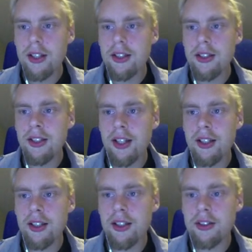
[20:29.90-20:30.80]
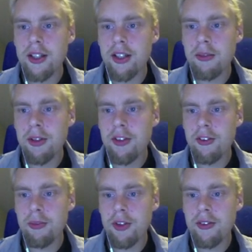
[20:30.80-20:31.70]
Yay, our enemy is
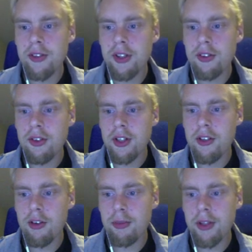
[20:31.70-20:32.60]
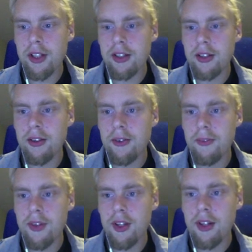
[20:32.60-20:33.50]
moving towards our player.
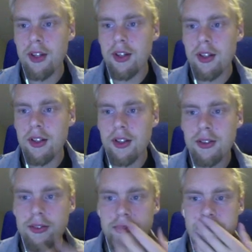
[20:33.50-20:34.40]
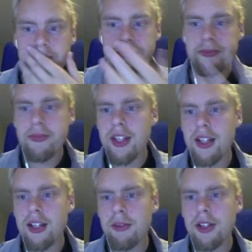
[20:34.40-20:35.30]
The
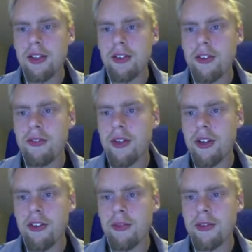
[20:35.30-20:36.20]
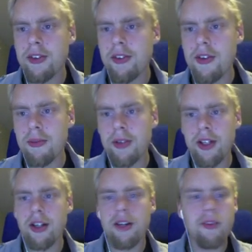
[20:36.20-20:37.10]
enemy looks very similar to the
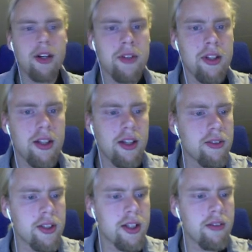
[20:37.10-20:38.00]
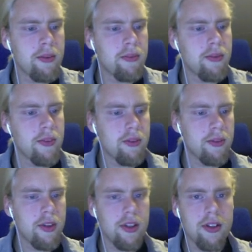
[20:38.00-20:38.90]
player. I want to give them
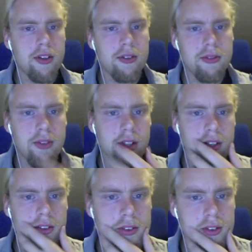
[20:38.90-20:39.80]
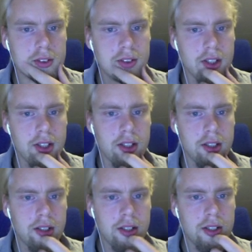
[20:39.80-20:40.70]
a cooler look.
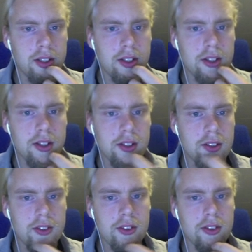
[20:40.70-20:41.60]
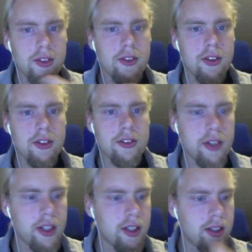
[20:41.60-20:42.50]
So the
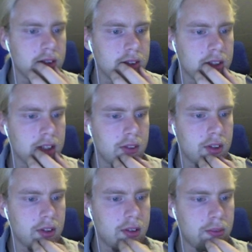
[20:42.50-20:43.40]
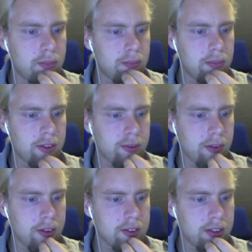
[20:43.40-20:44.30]
trail, I'm going to have a mess with
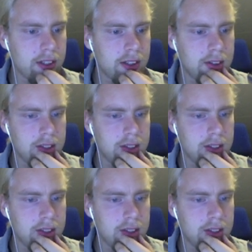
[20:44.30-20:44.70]
the trail.